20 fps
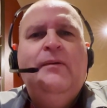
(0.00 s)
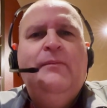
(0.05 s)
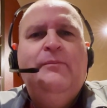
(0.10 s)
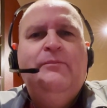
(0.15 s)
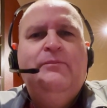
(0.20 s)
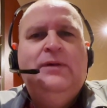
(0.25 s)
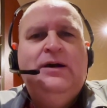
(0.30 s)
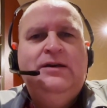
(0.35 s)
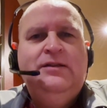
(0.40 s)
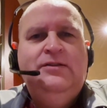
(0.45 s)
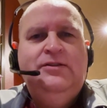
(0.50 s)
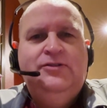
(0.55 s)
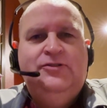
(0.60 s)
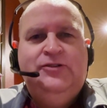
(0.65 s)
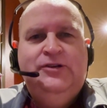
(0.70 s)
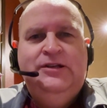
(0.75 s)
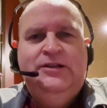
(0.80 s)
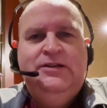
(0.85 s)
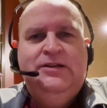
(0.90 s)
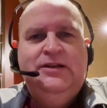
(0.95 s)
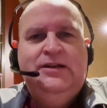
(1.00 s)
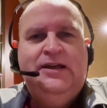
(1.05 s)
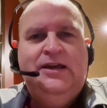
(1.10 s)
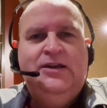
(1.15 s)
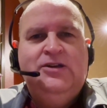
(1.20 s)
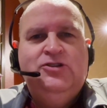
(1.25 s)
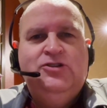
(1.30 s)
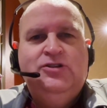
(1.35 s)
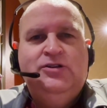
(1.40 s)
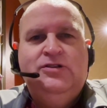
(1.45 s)
my three
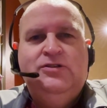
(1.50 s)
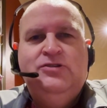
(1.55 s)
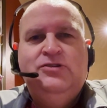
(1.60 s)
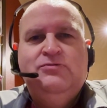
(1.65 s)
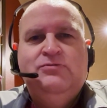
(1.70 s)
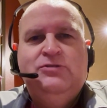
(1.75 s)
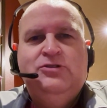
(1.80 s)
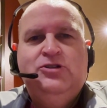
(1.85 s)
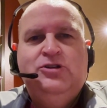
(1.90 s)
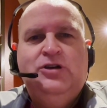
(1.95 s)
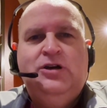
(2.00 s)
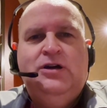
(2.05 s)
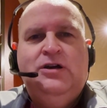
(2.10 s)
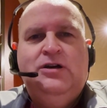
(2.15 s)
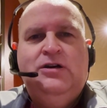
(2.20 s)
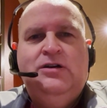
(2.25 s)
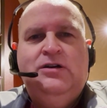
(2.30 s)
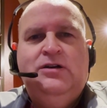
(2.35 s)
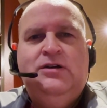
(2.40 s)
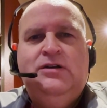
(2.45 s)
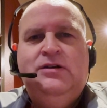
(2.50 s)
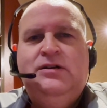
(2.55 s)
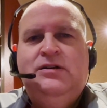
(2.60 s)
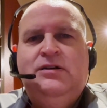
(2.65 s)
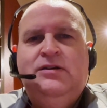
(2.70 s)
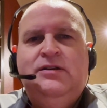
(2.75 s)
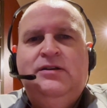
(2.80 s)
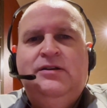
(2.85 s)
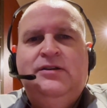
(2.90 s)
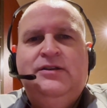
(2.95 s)
connections, which
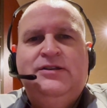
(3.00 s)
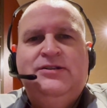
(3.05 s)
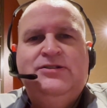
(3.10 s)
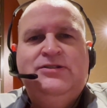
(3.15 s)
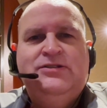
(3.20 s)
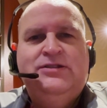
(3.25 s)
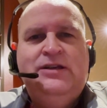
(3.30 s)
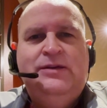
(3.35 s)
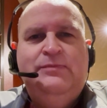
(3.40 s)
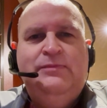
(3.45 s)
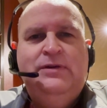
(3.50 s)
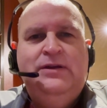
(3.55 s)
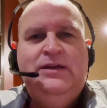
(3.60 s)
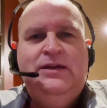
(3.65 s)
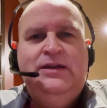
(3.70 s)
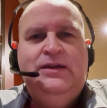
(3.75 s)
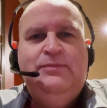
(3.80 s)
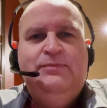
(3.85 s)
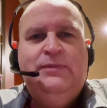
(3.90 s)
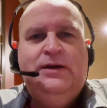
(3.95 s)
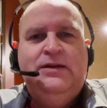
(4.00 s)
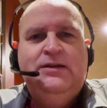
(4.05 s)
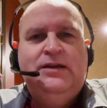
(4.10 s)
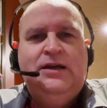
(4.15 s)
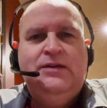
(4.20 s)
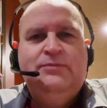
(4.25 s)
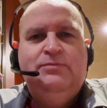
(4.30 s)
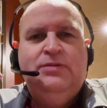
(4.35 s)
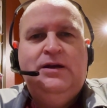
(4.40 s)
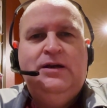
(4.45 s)
are the SIM in my
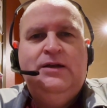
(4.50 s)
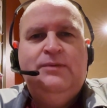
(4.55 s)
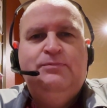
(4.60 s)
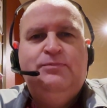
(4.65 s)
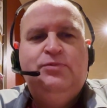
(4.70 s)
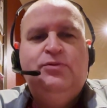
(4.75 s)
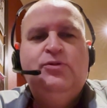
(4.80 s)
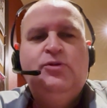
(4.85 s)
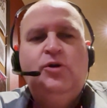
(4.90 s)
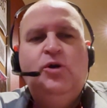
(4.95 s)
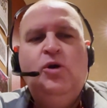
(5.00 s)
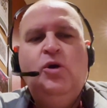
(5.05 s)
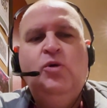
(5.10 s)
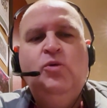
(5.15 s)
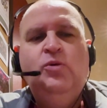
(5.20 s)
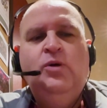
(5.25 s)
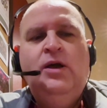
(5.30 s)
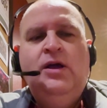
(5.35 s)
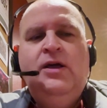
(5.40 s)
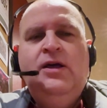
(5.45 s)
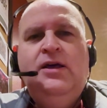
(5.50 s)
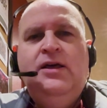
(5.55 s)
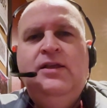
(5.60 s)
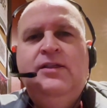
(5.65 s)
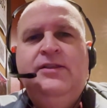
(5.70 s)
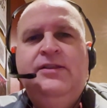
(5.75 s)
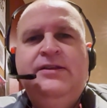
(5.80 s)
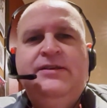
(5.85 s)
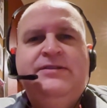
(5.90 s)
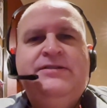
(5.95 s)
iPad Pro,
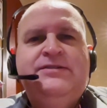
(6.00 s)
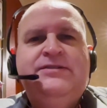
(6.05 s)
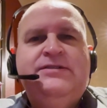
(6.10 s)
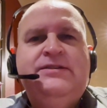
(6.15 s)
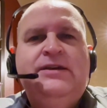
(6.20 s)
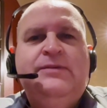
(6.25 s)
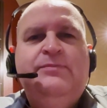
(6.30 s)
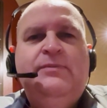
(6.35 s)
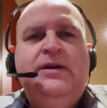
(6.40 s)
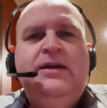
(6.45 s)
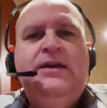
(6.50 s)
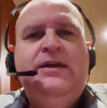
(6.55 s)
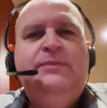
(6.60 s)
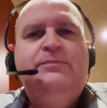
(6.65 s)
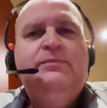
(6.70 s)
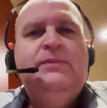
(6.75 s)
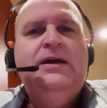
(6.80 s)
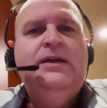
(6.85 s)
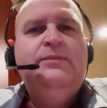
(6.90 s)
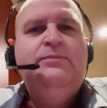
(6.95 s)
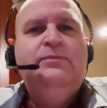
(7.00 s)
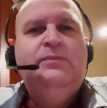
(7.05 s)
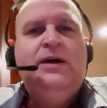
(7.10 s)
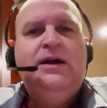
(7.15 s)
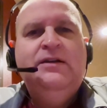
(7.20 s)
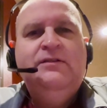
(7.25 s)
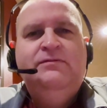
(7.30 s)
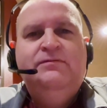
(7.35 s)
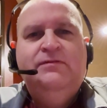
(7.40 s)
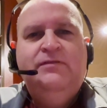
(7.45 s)
the SIM in my
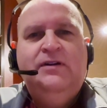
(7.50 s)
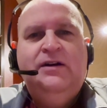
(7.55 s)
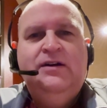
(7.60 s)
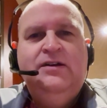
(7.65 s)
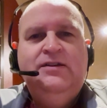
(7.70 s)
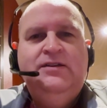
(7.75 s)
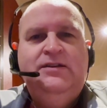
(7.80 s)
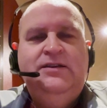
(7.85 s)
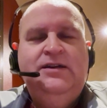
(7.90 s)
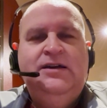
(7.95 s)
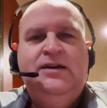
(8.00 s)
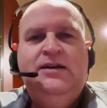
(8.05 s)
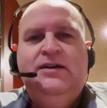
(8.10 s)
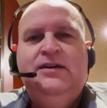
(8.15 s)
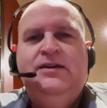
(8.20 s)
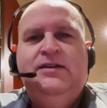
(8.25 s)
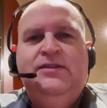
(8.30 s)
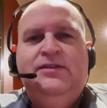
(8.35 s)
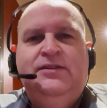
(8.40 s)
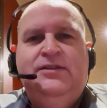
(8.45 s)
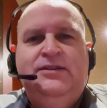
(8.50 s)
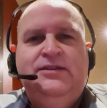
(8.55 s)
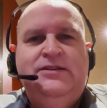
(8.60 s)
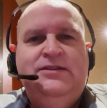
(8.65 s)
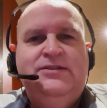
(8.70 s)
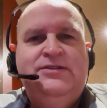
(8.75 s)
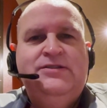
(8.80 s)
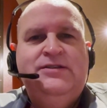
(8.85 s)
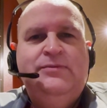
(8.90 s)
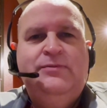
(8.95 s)
MiFi, and the
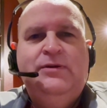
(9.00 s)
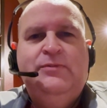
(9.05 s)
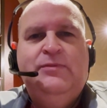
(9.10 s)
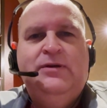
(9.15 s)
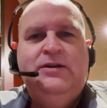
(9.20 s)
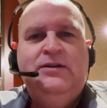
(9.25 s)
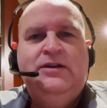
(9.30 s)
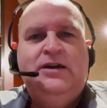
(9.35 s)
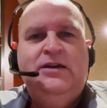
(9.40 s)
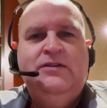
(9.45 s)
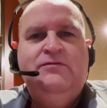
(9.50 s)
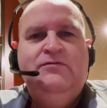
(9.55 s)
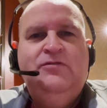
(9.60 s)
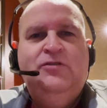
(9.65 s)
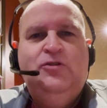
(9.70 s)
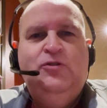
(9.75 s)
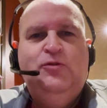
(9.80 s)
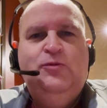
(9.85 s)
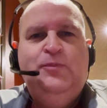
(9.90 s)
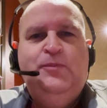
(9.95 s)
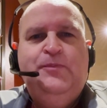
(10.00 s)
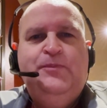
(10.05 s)
SIM in my iPhone,